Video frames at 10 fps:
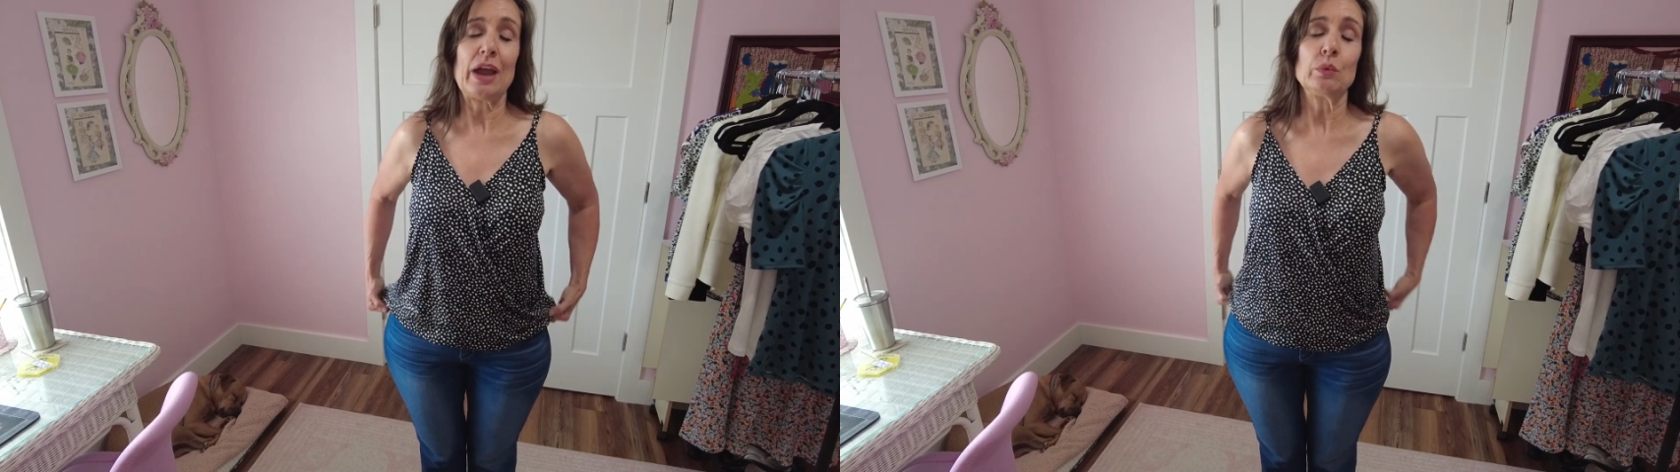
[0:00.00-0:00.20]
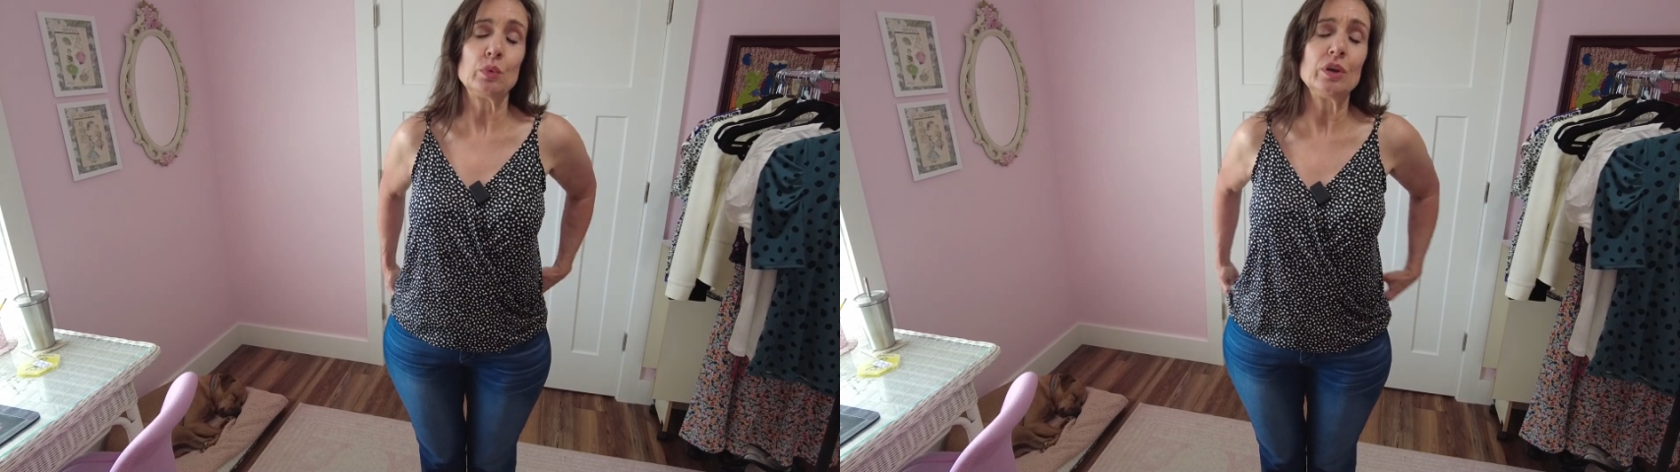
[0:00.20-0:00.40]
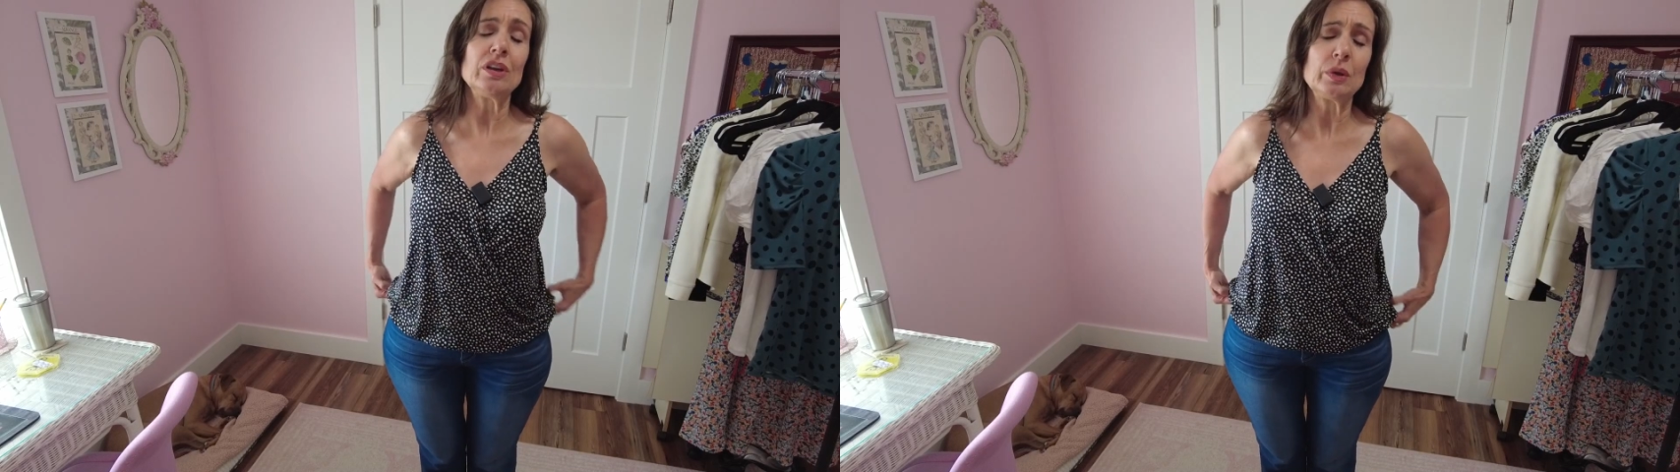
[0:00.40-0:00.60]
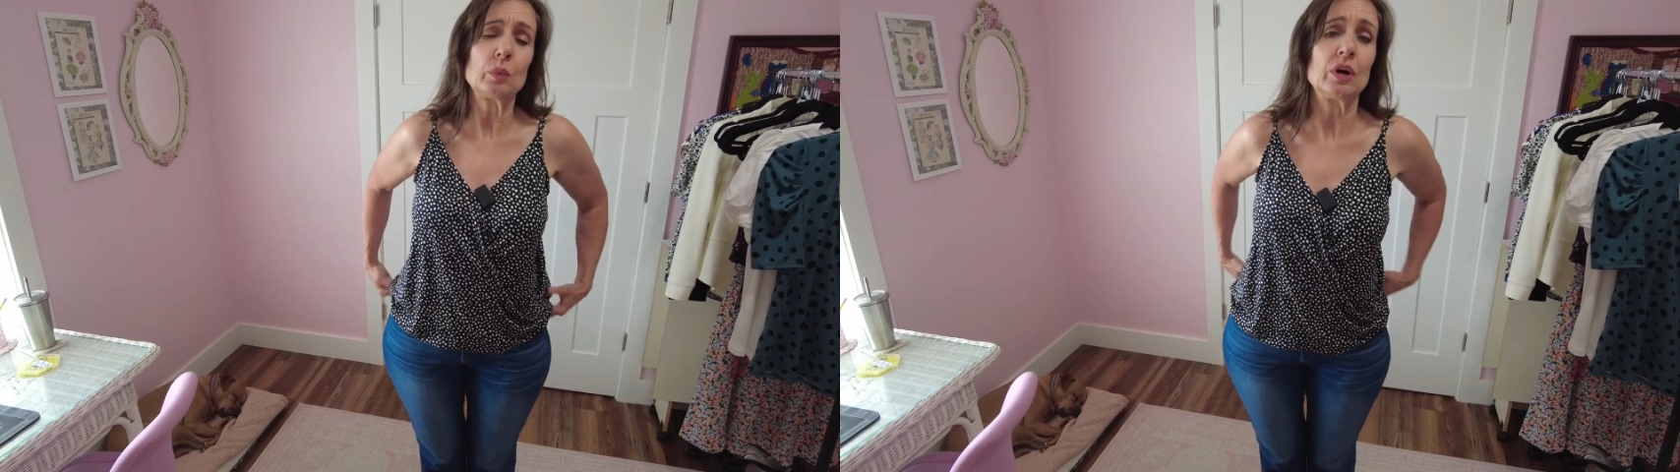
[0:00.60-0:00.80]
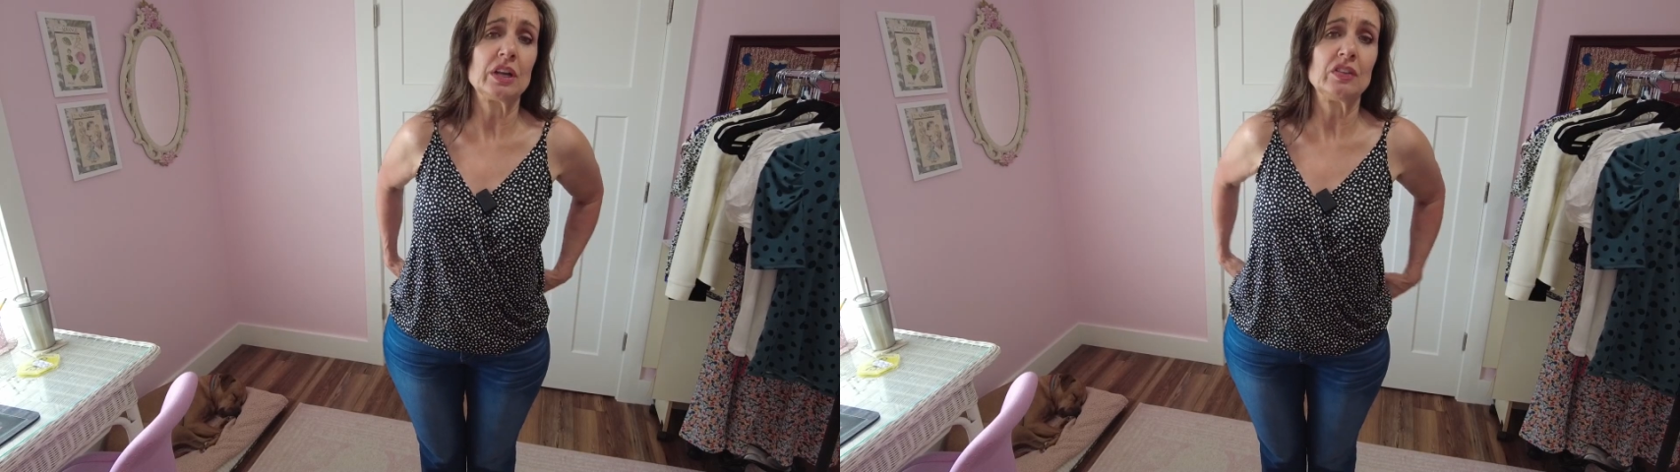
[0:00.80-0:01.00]
I really
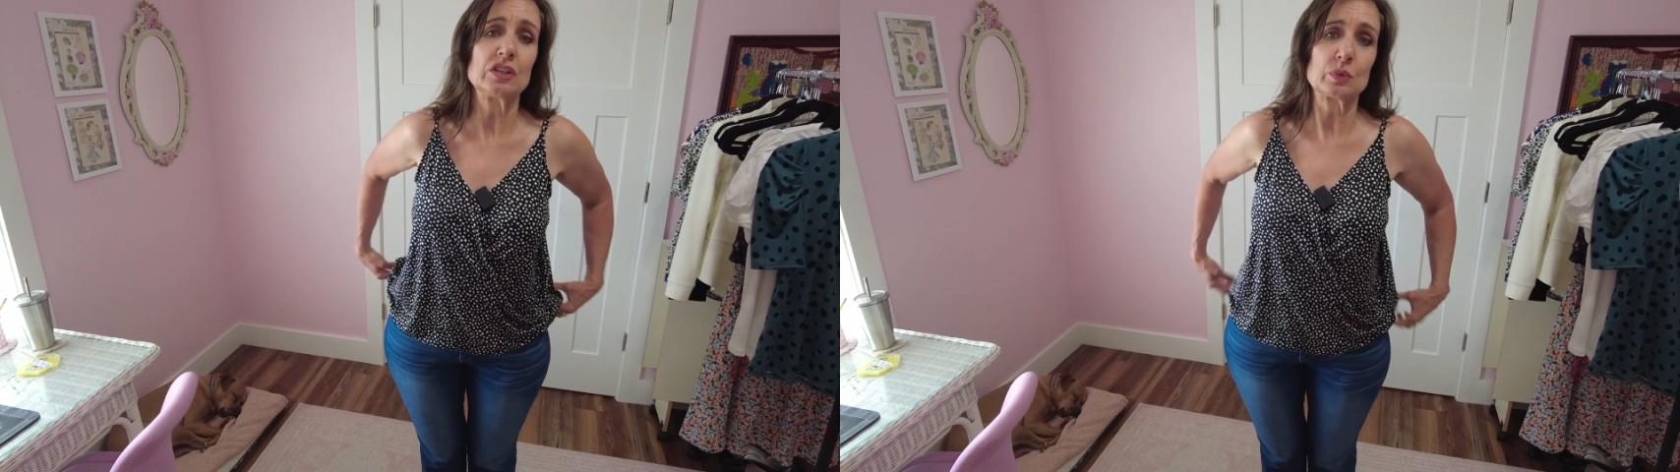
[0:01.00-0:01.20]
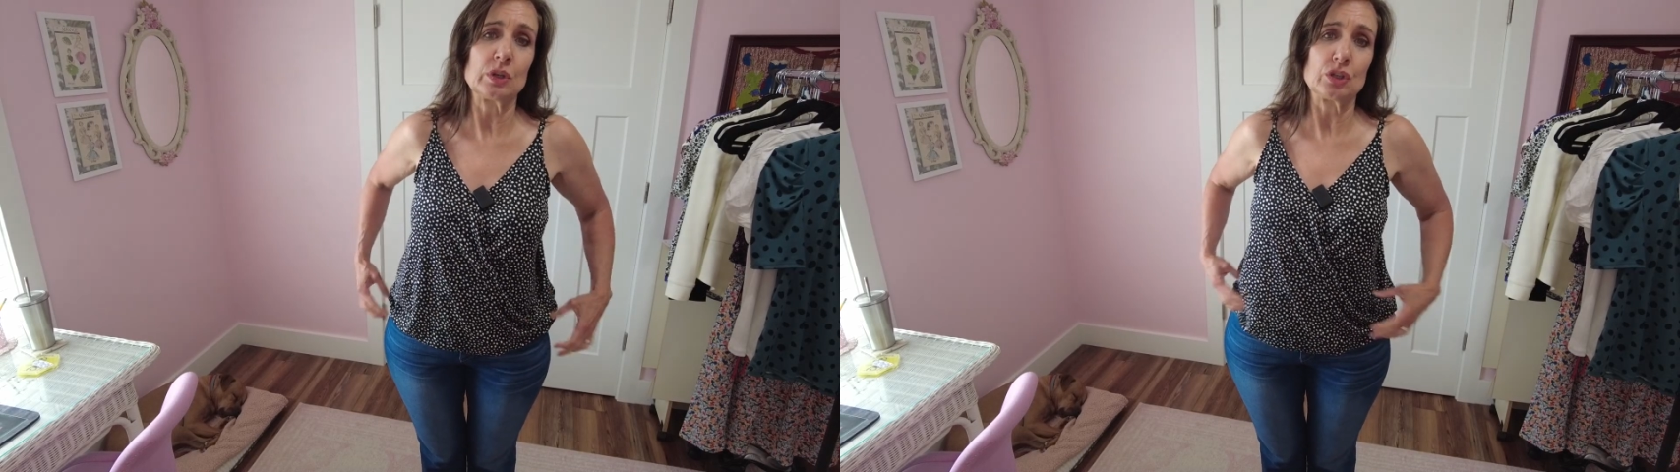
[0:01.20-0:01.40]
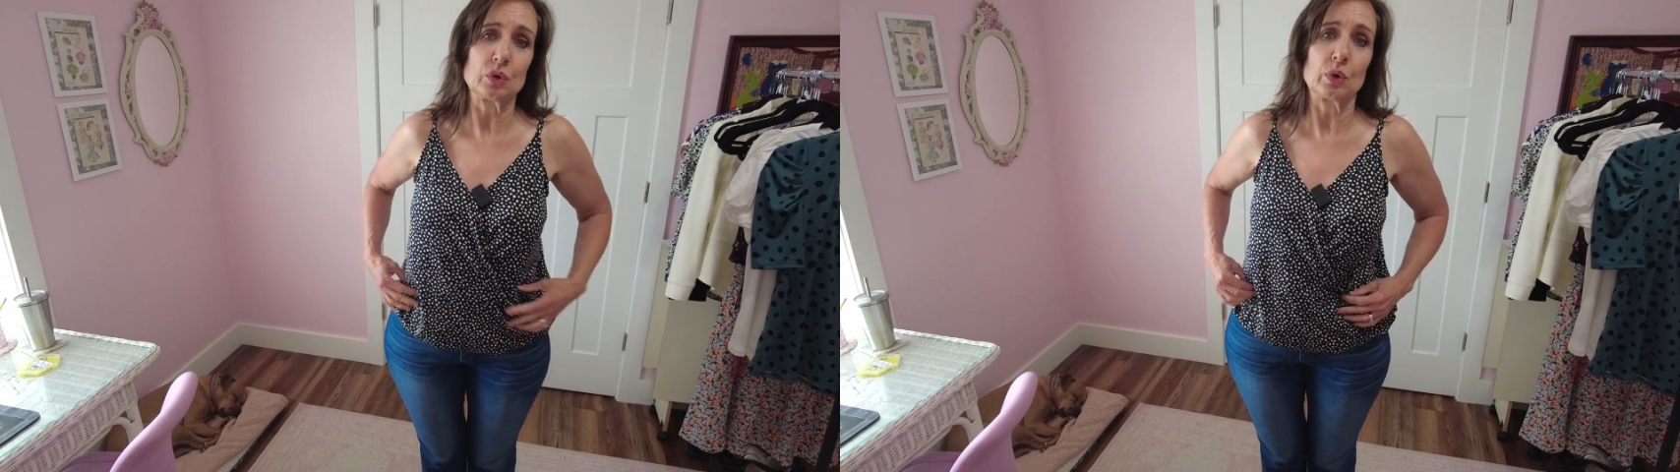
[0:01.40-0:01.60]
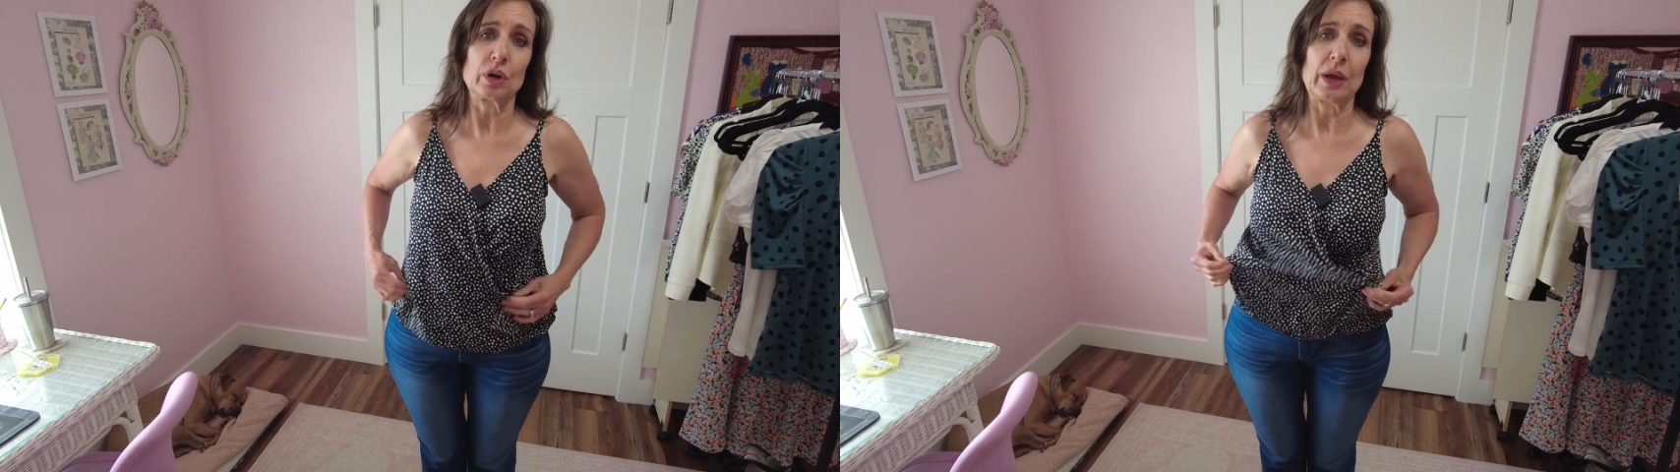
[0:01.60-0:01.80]
wanted this one to work.